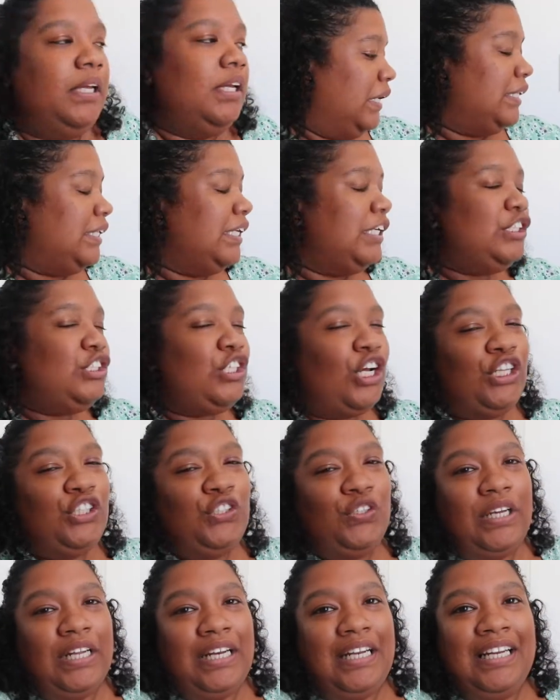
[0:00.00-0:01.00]
But it is starting
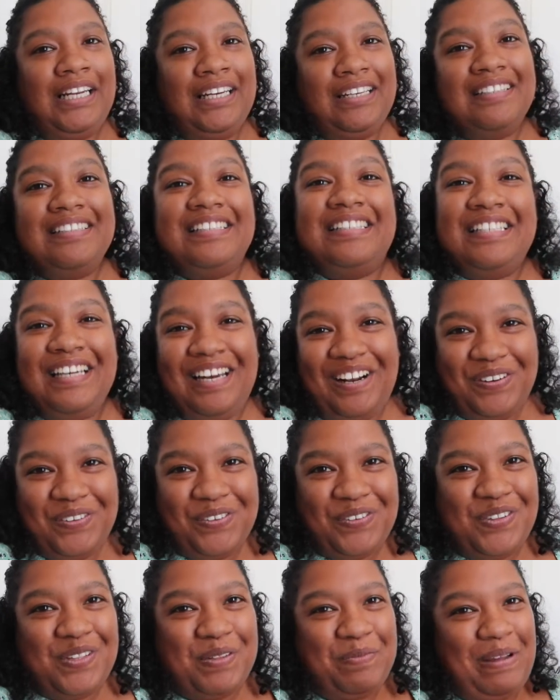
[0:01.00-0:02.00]
to get a little
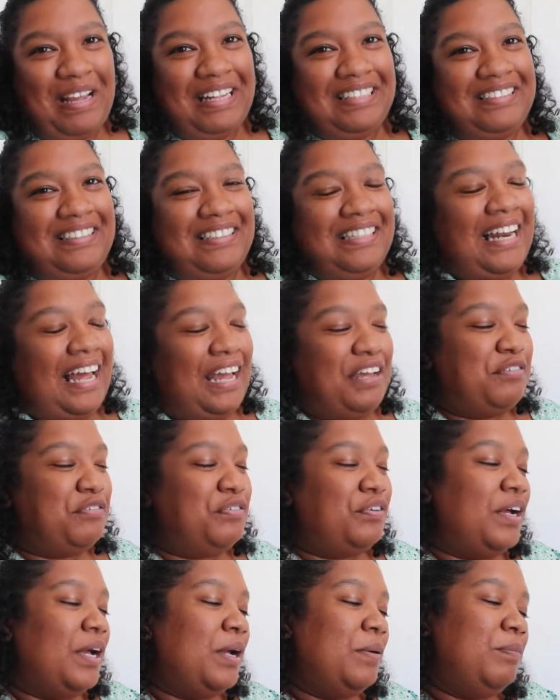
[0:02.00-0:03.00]
slow, the battery life.
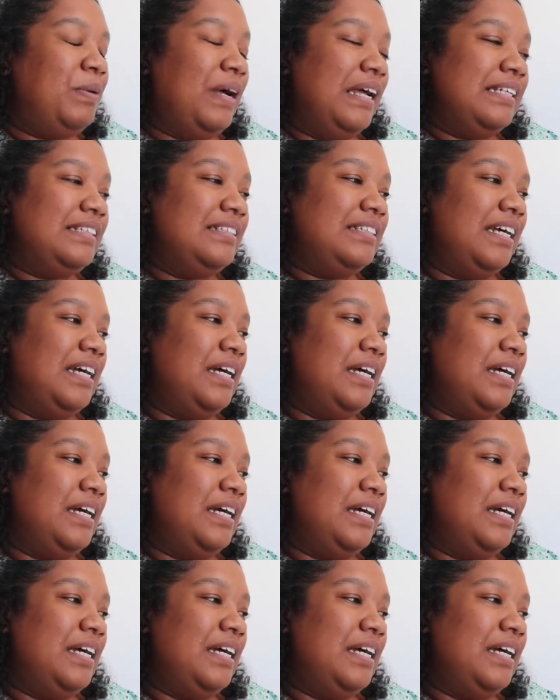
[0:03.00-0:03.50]
But